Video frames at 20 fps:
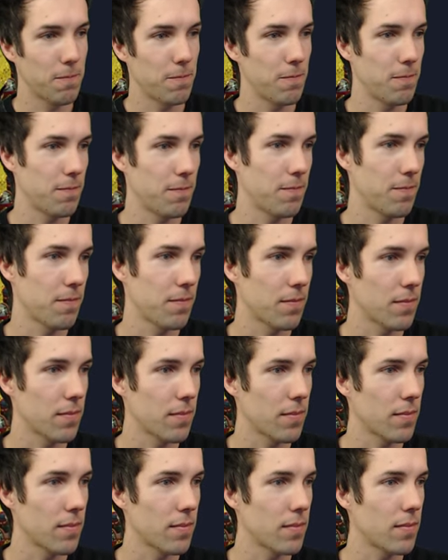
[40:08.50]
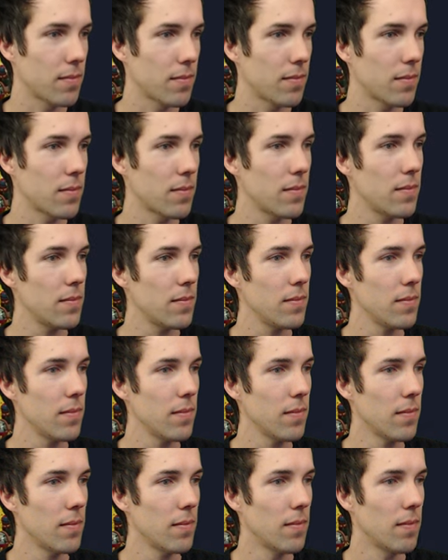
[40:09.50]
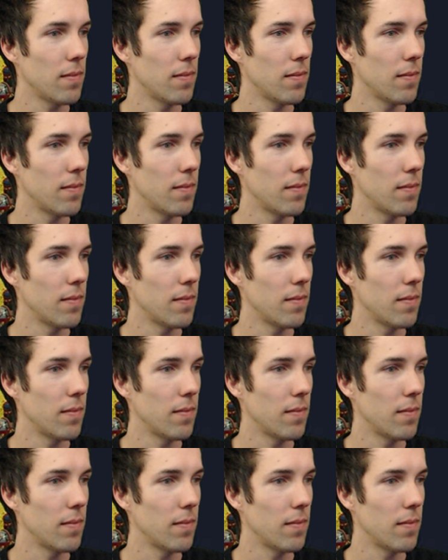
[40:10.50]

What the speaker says: No one is speaking in this clip.